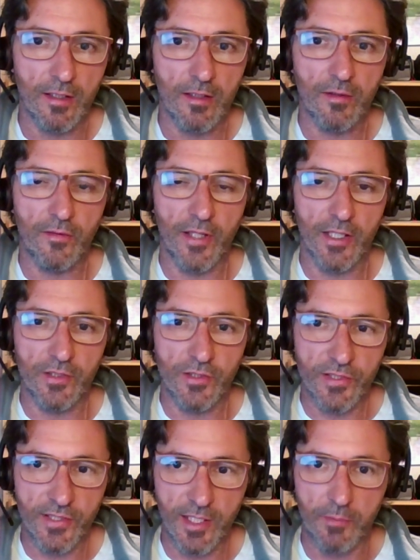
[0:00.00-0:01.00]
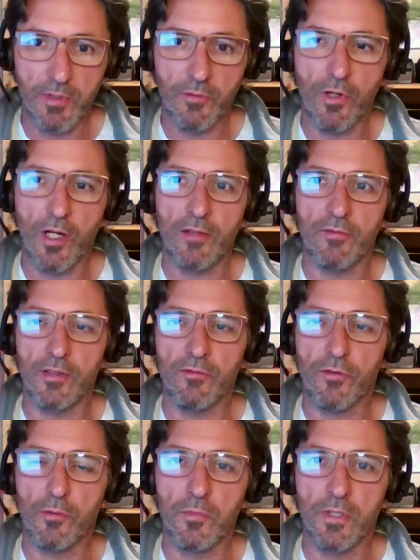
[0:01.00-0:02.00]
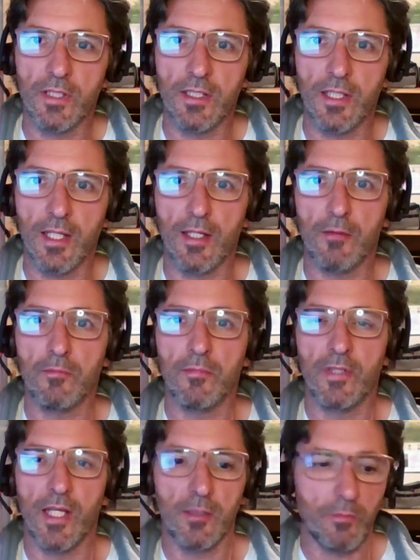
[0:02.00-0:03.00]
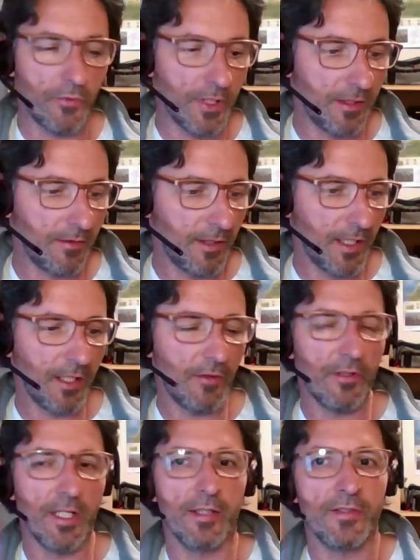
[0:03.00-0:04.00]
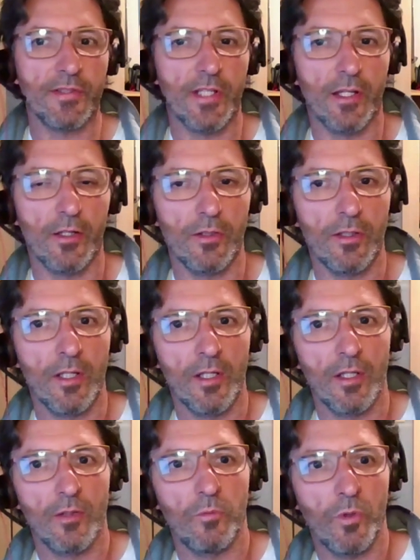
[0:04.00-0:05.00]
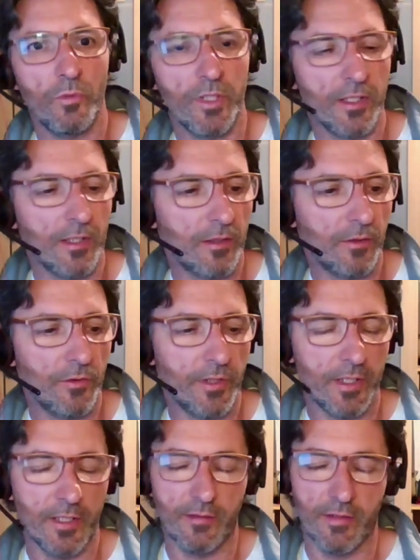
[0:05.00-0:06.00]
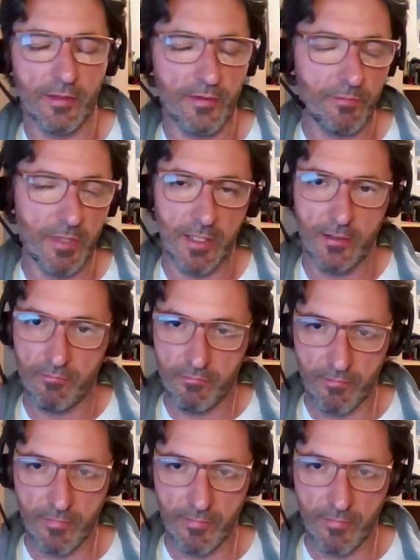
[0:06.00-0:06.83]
they just kept arriving from the neighbouring area. So what we concluded, and there's been